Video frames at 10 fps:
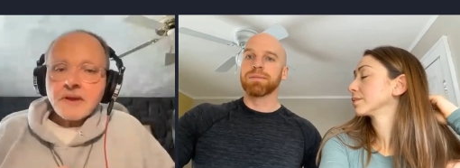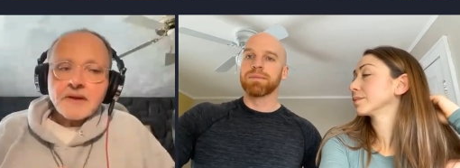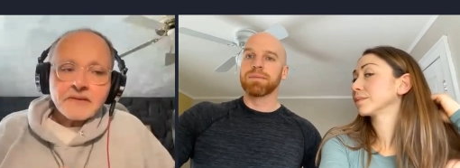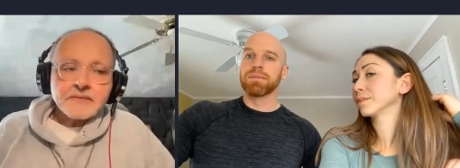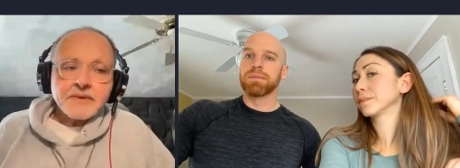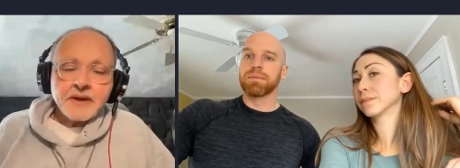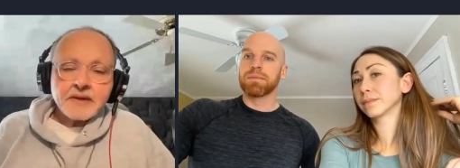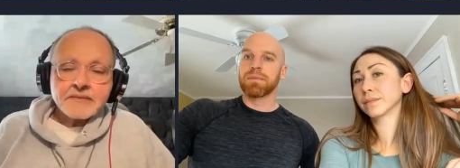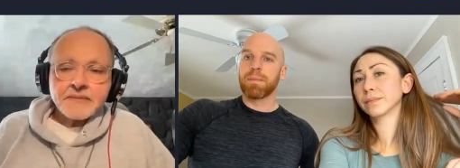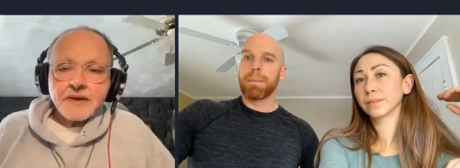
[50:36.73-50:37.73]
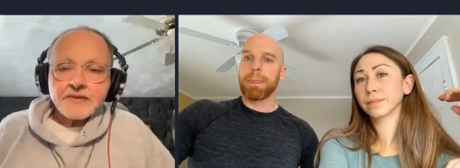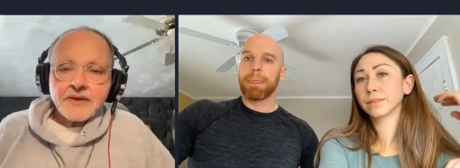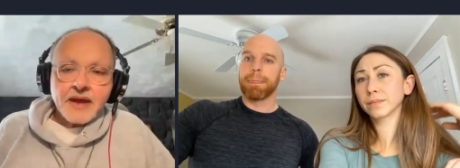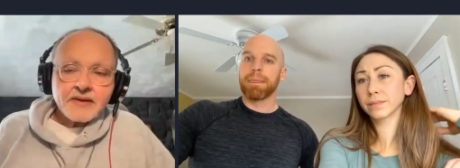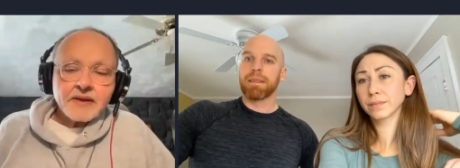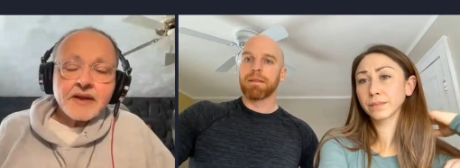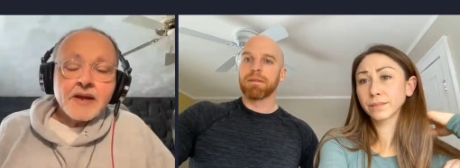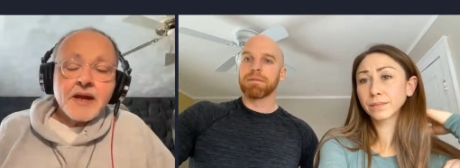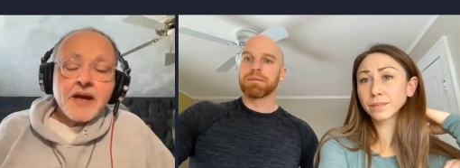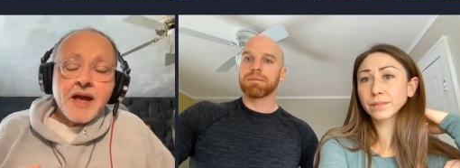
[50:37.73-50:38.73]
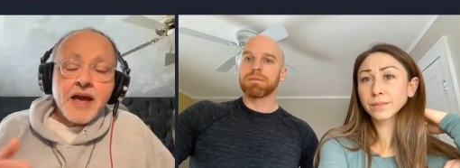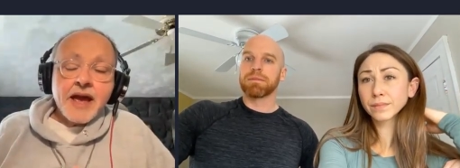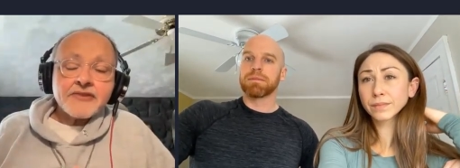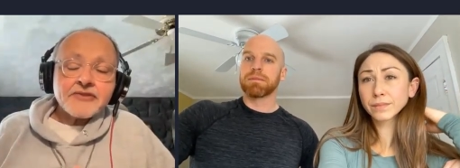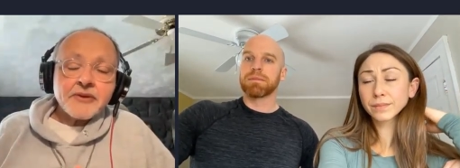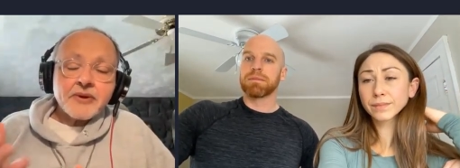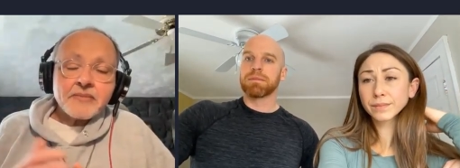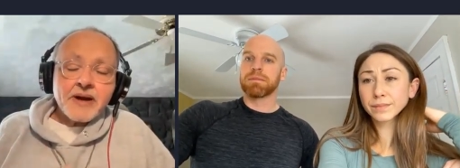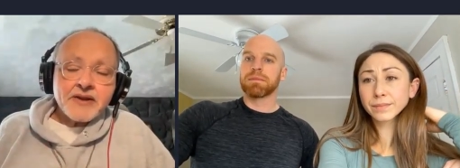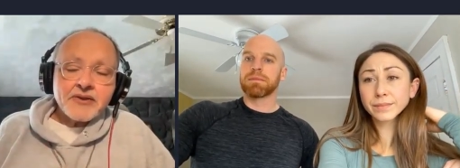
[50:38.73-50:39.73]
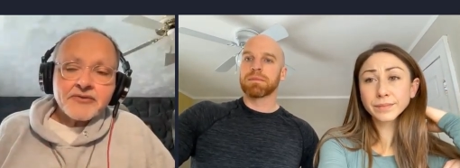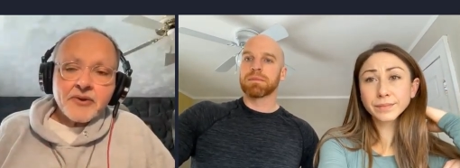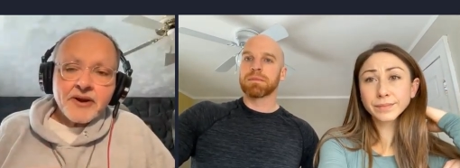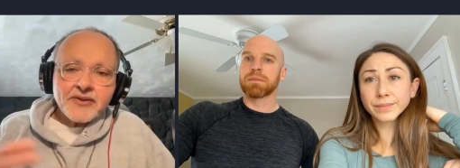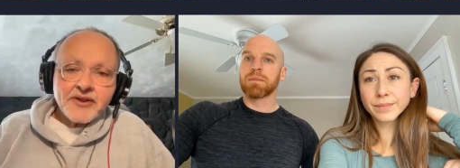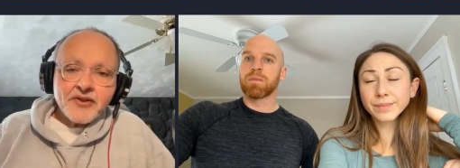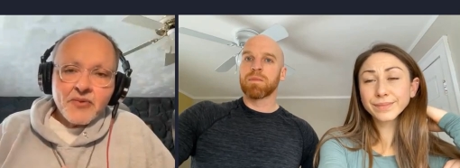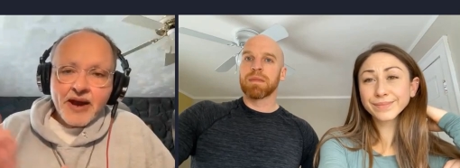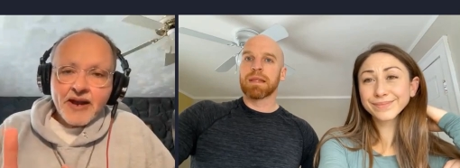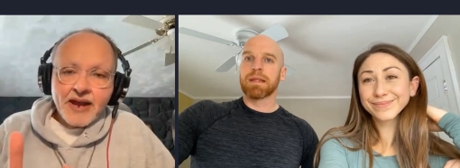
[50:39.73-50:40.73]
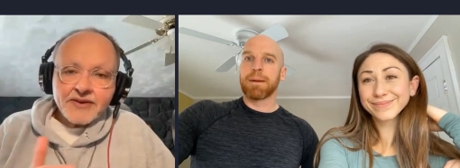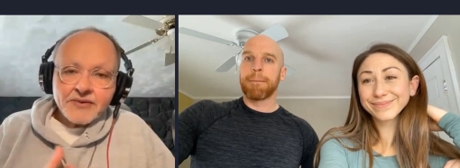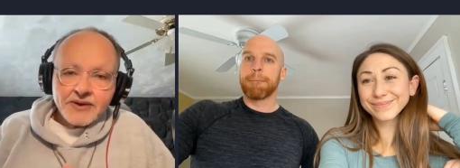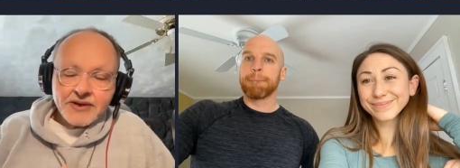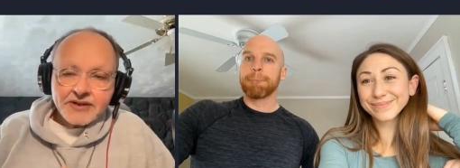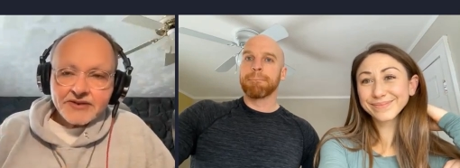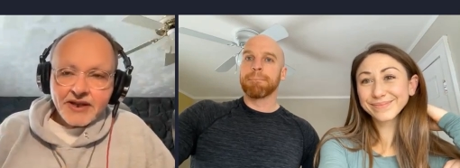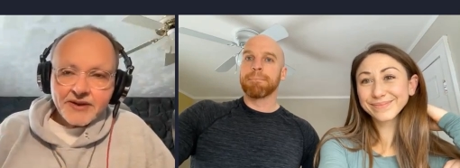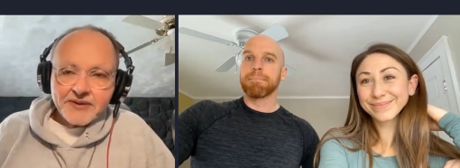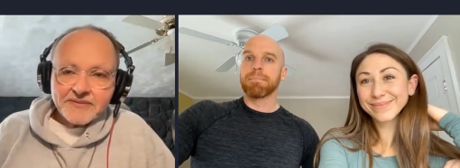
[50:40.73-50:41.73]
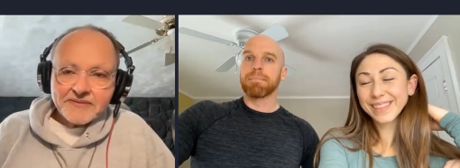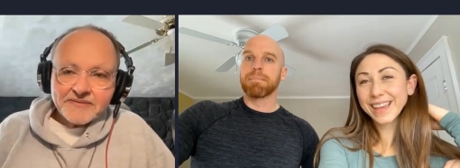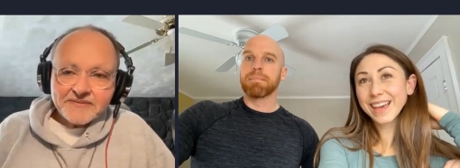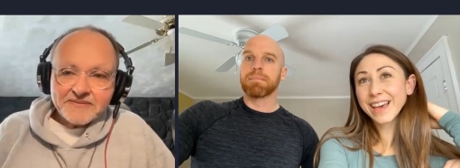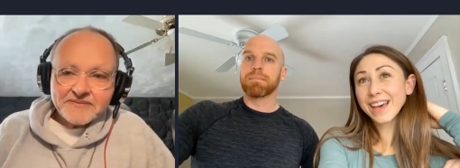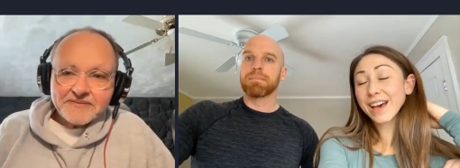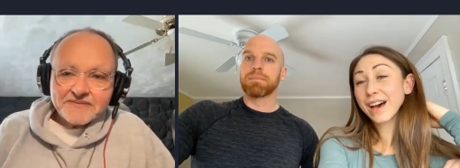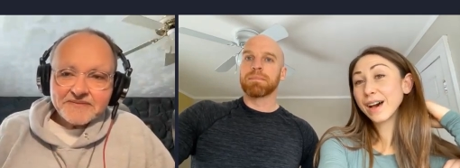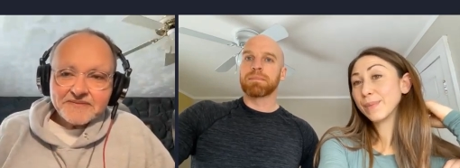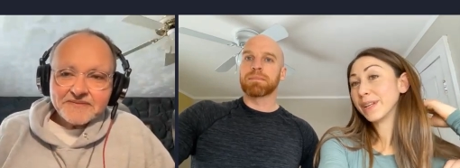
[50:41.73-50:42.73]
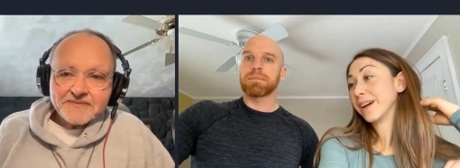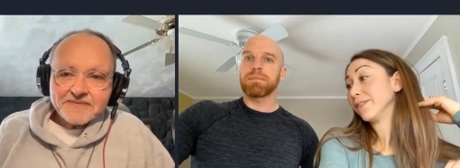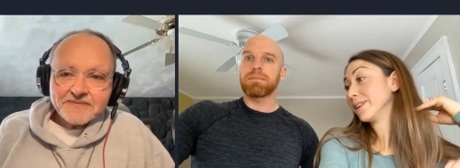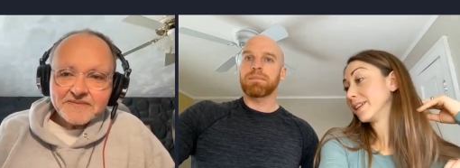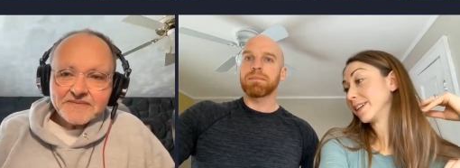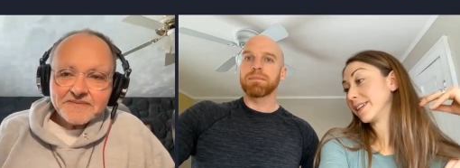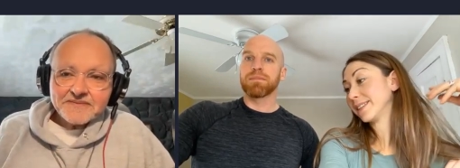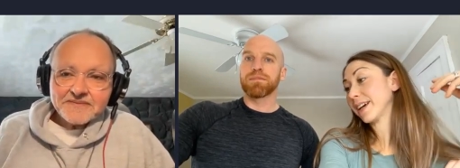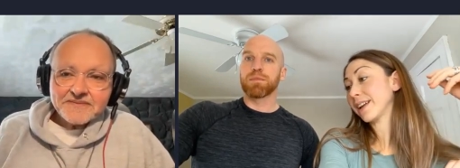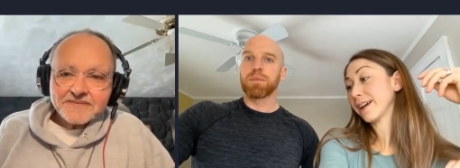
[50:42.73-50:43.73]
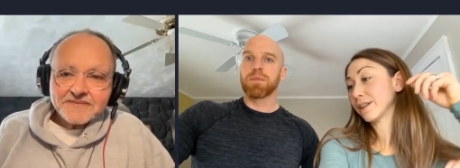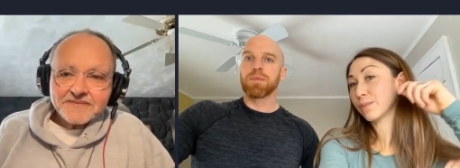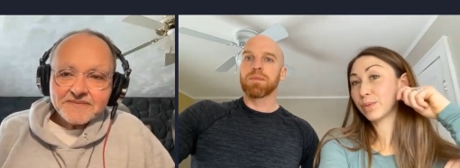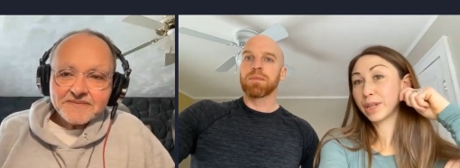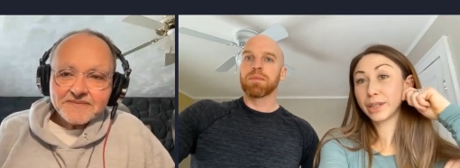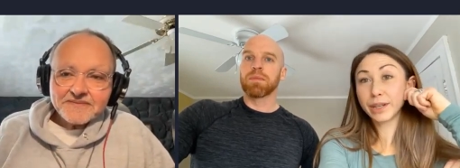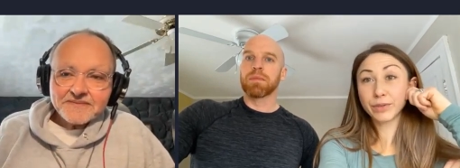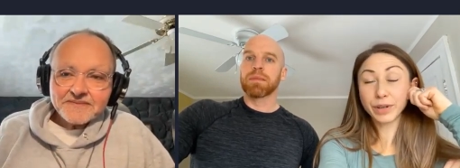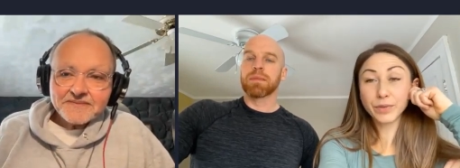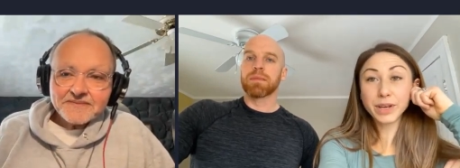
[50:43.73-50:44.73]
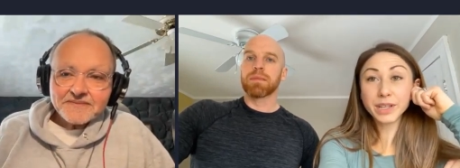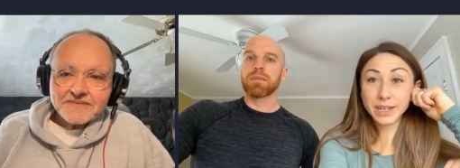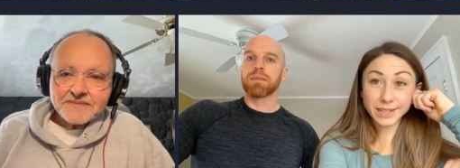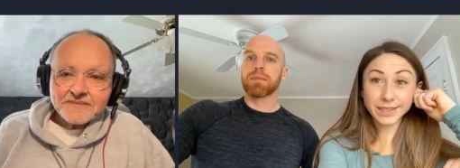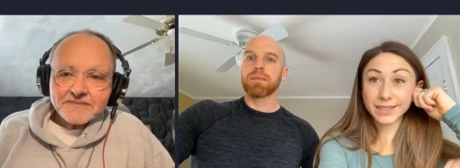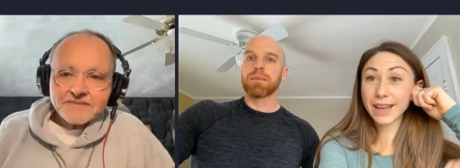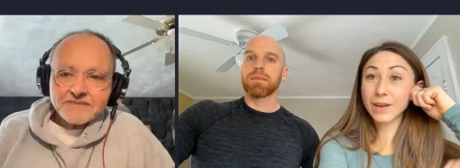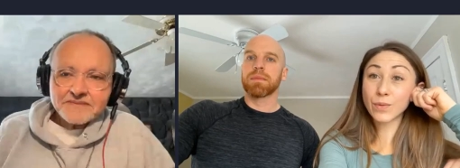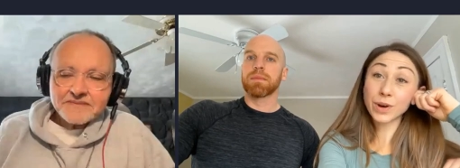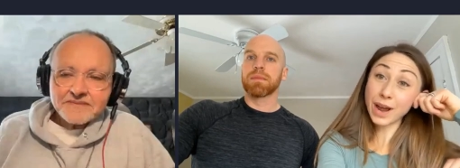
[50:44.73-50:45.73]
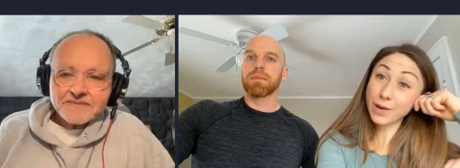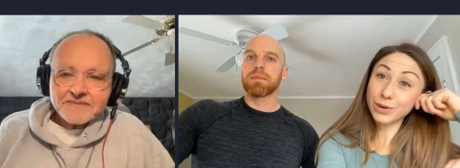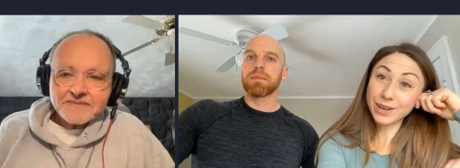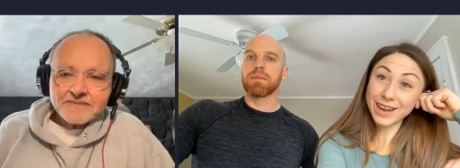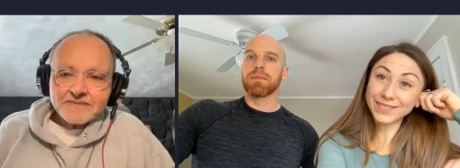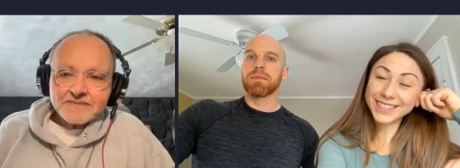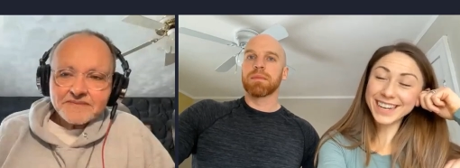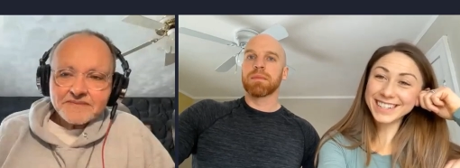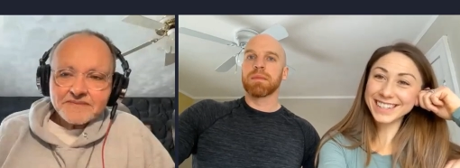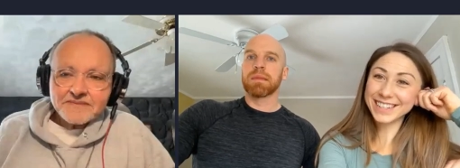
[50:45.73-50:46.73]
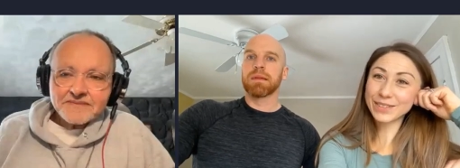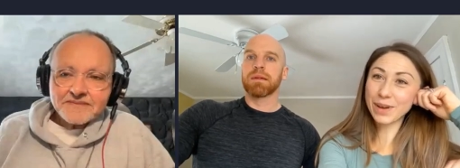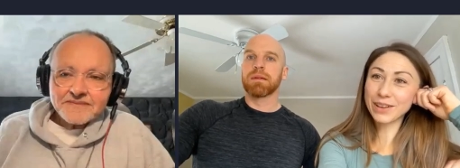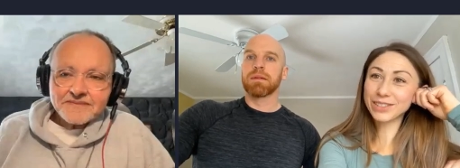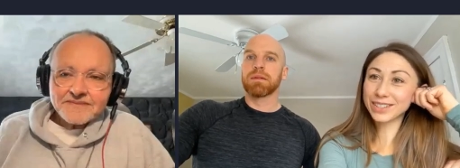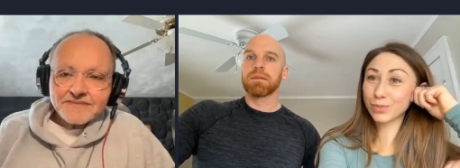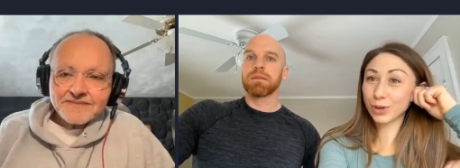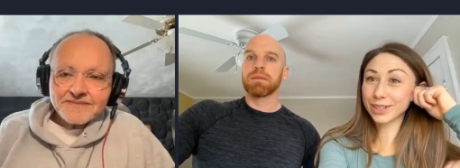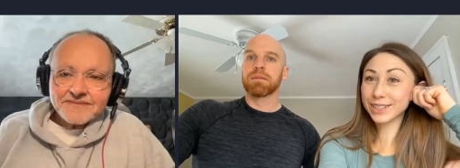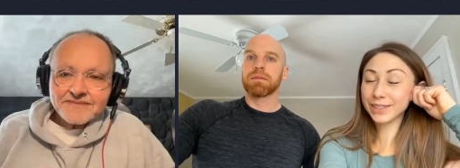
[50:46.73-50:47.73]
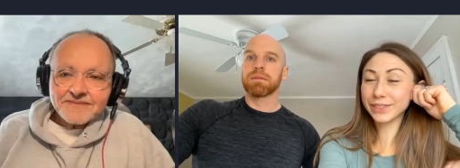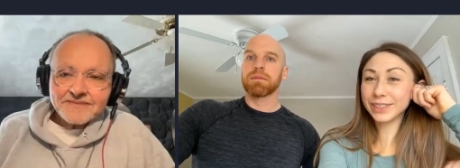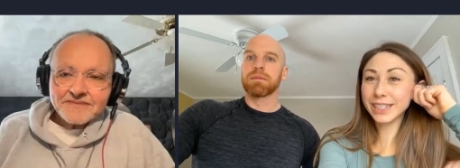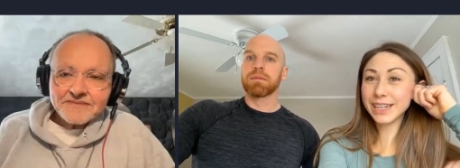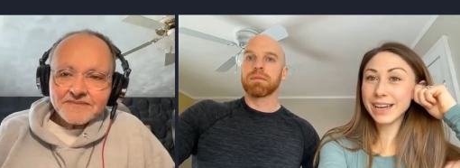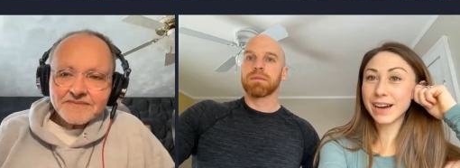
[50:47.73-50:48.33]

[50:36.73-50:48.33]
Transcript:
Speaker 1: Hmm. Exactly. Ashley, what about you? Is there anything you want to add to what Nick said?
Speaker 2: I mean, everything he said, I completely agree with, and it's what I would have said as well, just worded differently.